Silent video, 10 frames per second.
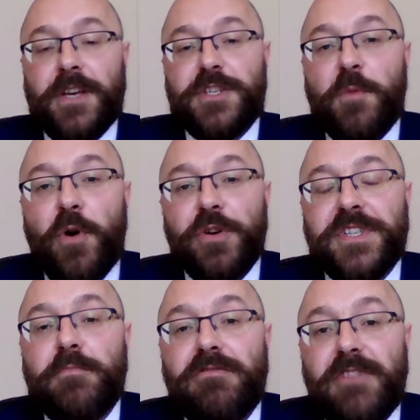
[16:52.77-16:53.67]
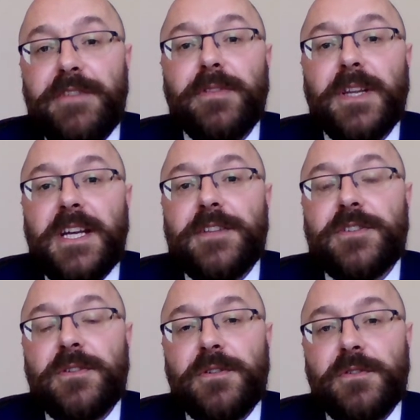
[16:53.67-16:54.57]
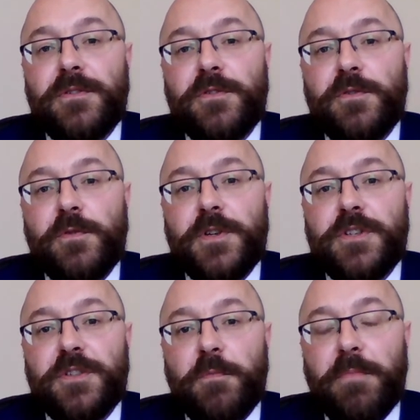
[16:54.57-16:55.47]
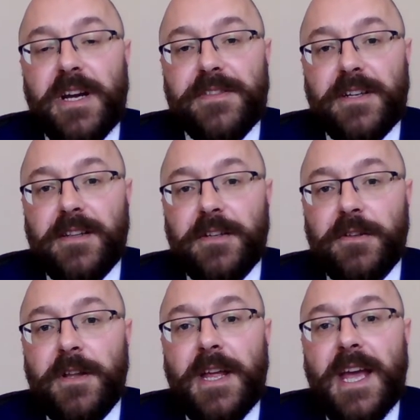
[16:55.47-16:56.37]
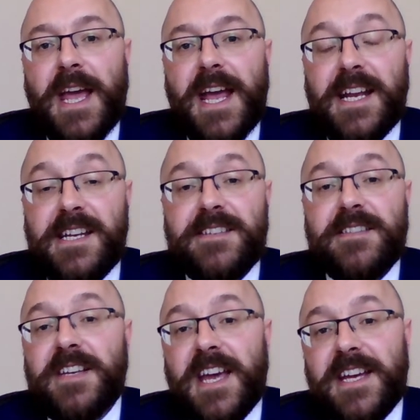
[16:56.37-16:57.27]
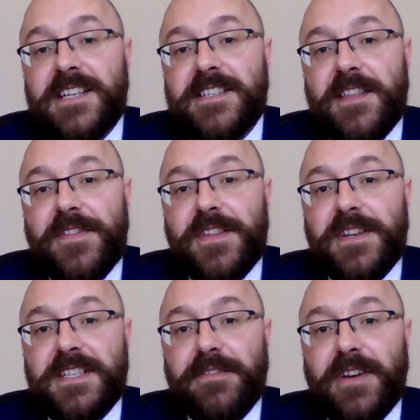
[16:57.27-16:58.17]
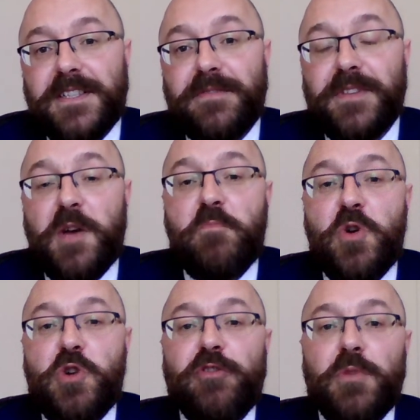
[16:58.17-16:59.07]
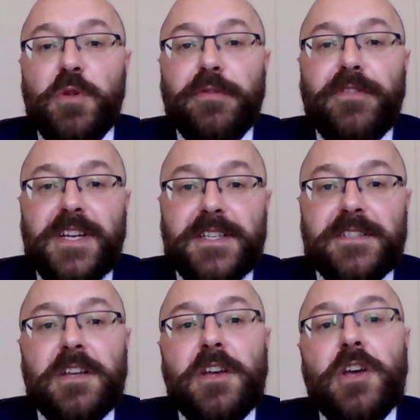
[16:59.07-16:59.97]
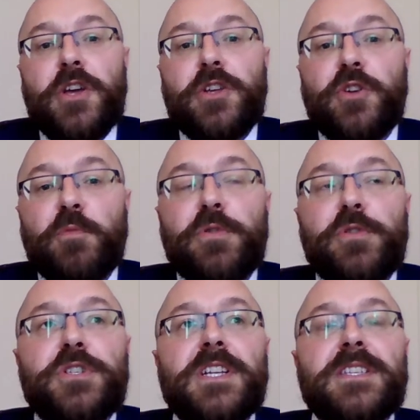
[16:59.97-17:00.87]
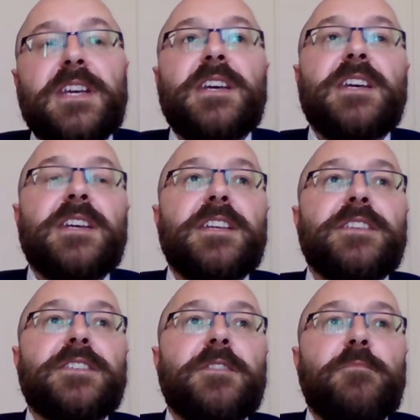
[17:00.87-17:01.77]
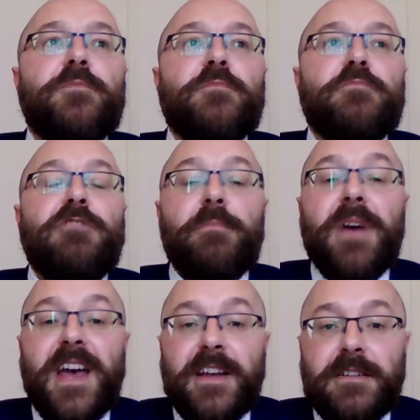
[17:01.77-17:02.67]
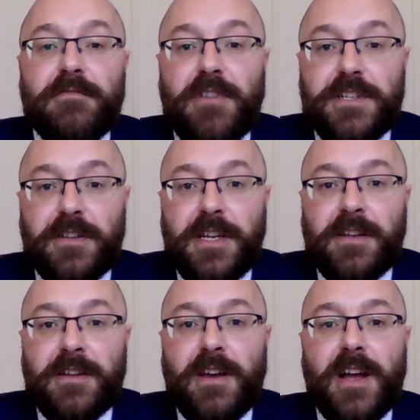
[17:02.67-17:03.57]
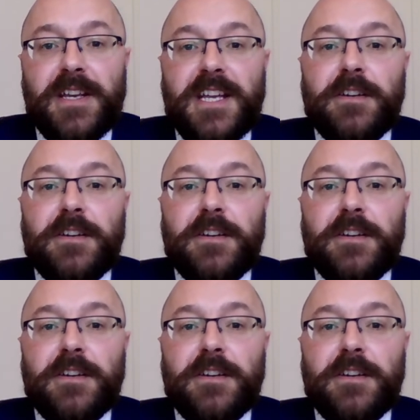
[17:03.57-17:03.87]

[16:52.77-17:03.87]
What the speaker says: So pausing briefly to just unpack that a little, it is the case that it's effectively a movable feast. Your budget is prepared originally, and it